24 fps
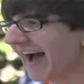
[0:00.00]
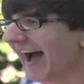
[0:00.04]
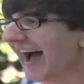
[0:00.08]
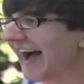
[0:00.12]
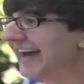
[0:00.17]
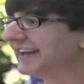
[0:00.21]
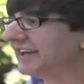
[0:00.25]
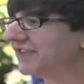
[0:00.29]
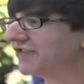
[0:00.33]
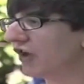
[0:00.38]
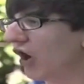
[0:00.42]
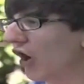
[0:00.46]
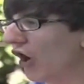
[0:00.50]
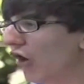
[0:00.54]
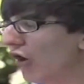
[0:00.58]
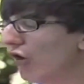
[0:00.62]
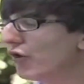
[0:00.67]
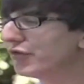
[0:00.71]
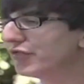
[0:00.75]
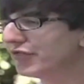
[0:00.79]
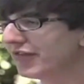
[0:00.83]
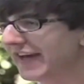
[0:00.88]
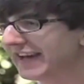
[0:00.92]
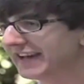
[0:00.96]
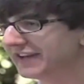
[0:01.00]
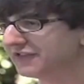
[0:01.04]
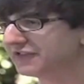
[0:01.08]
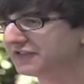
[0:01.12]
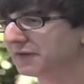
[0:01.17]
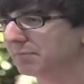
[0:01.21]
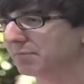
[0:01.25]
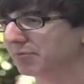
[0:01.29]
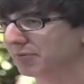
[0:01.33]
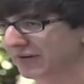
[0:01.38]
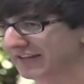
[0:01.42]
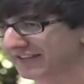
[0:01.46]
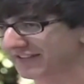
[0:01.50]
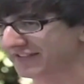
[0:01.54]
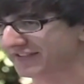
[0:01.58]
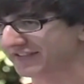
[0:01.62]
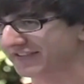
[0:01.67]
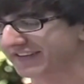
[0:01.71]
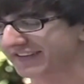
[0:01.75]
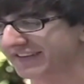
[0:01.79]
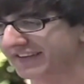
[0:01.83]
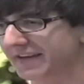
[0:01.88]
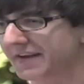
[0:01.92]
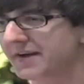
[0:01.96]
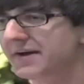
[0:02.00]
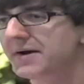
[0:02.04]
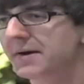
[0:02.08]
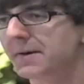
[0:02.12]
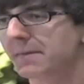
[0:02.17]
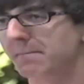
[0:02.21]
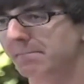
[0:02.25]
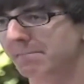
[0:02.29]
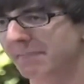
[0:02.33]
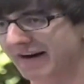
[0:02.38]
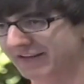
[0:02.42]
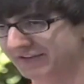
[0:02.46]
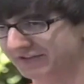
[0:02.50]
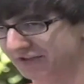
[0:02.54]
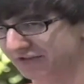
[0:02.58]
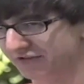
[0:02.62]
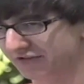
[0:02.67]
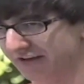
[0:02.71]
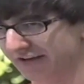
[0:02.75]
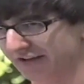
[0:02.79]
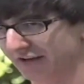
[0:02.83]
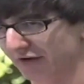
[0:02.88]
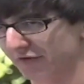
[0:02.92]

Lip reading: And it's all thanks to Princeton, Monticello